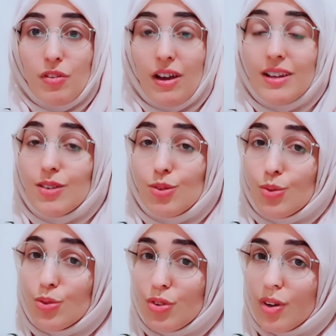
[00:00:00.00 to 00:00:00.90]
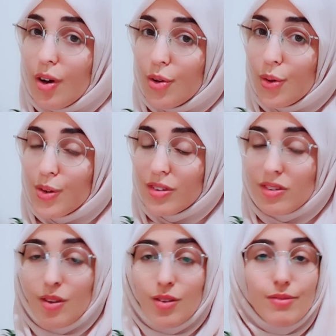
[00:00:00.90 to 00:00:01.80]
and it's also got hooks,
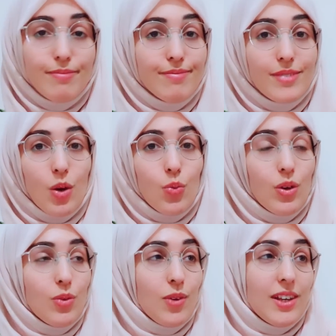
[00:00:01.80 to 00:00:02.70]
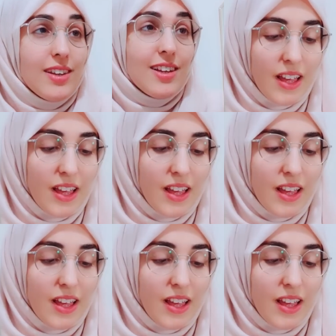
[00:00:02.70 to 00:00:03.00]
so win-win.